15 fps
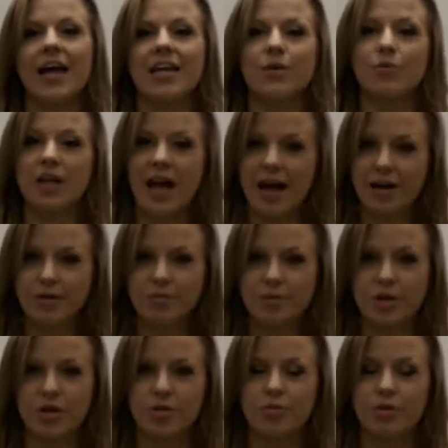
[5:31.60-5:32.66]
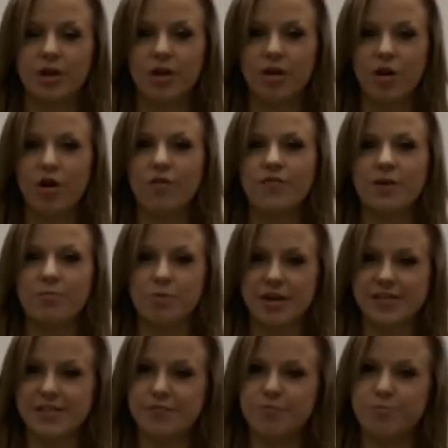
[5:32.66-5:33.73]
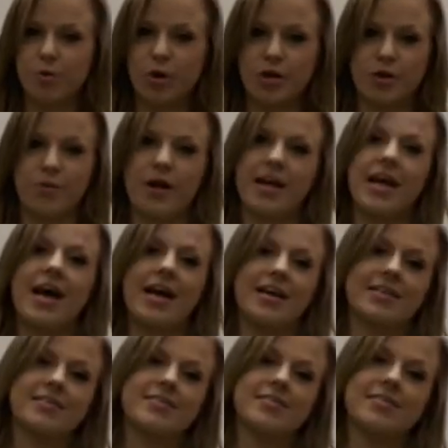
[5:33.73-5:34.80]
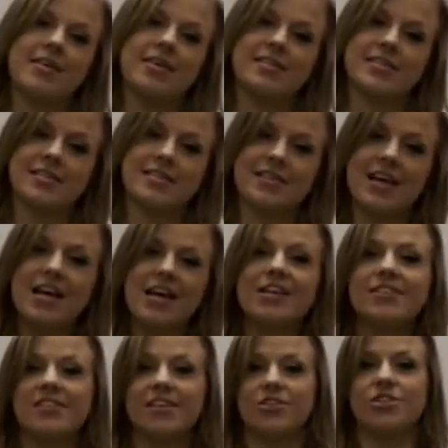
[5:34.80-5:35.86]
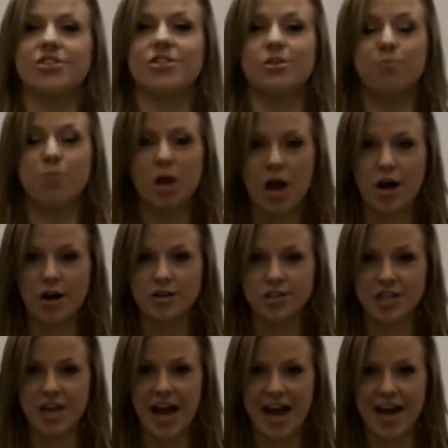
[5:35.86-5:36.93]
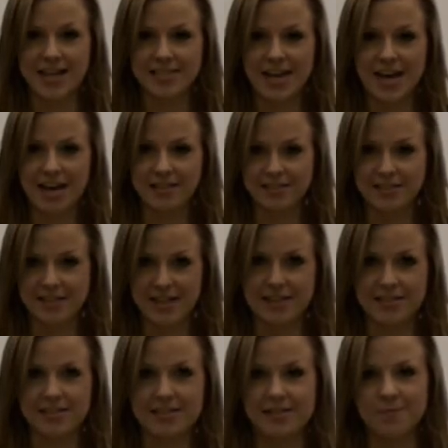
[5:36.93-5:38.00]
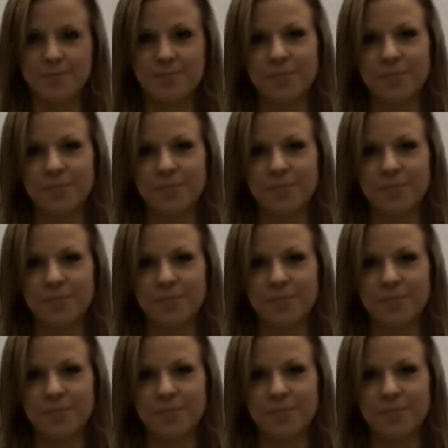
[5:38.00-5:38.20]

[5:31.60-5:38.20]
and it will help you with a lot of impressive body weight exercises such as the planche and L-sits.